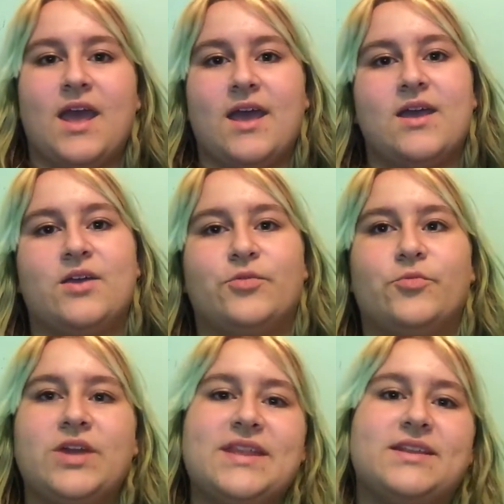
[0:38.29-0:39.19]

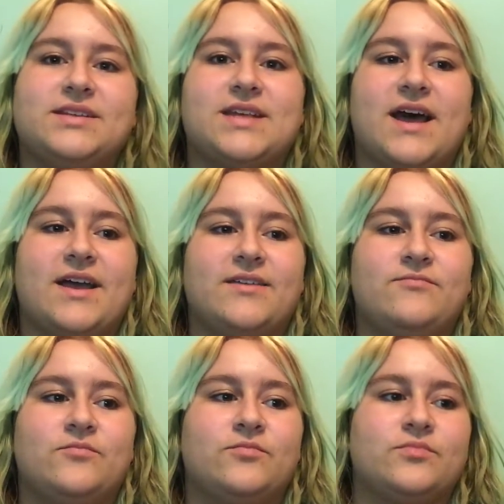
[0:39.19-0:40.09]
and we decide,
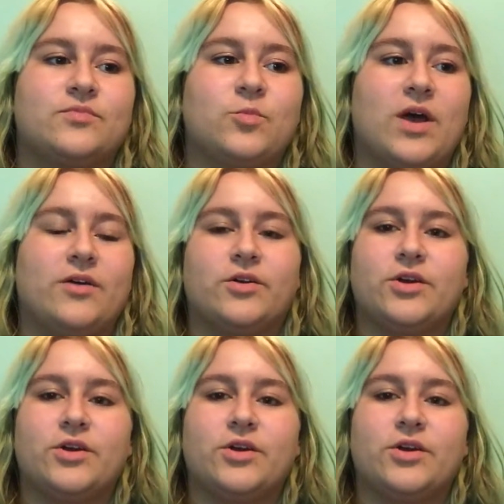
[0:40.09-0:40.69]
well,